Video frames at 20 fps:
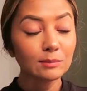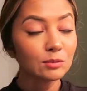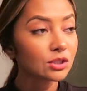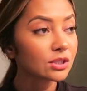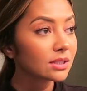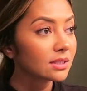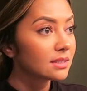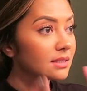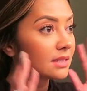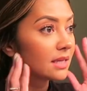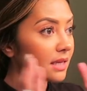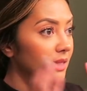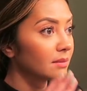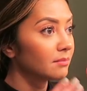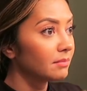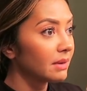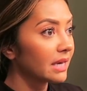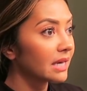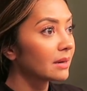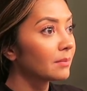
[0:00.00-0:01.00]
I'm just gonna take the
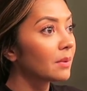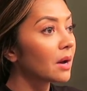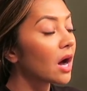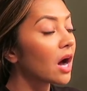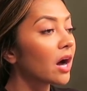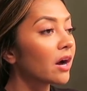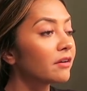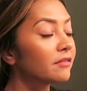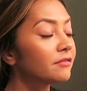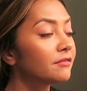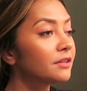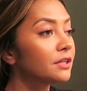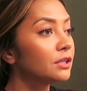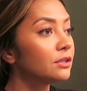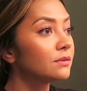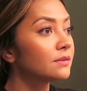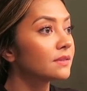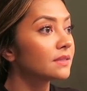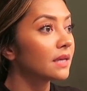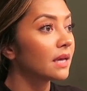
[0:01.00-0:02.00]
makeup off
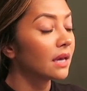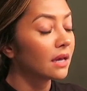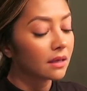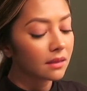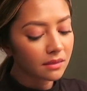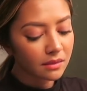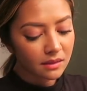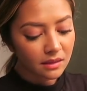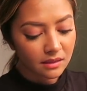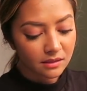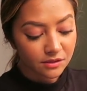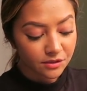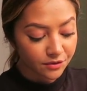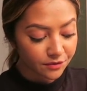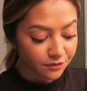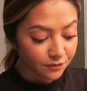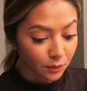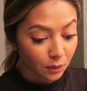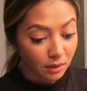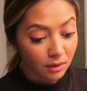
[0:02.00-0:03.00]
using the
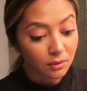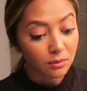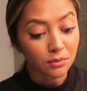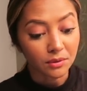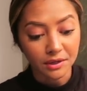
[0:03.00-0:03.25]
Sephora